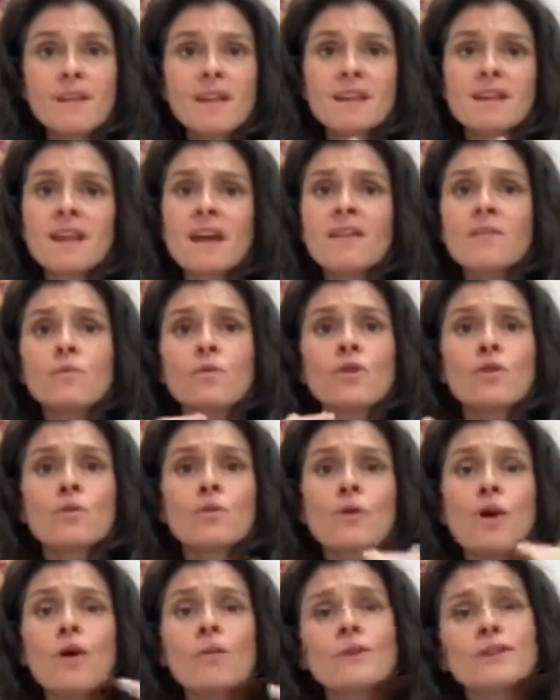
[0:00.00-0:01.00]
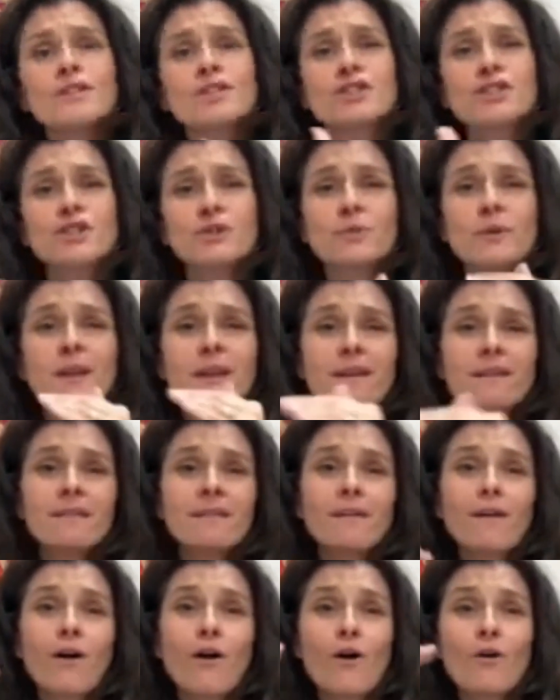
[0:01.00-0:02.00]
We're always
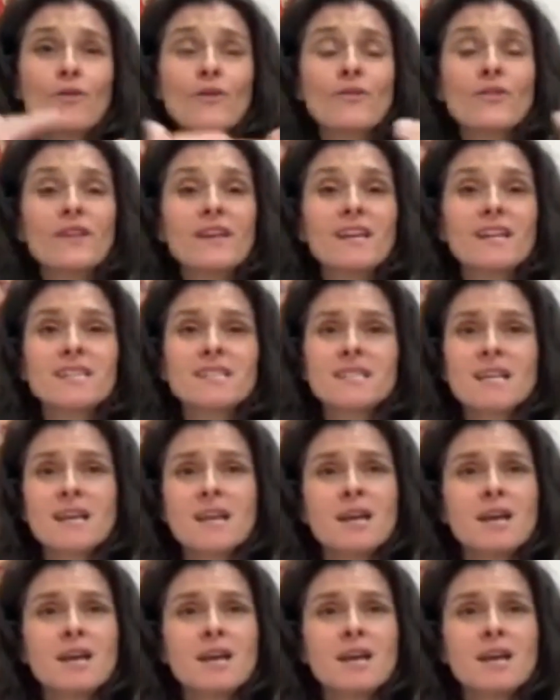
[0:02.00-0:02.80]
doing all the things,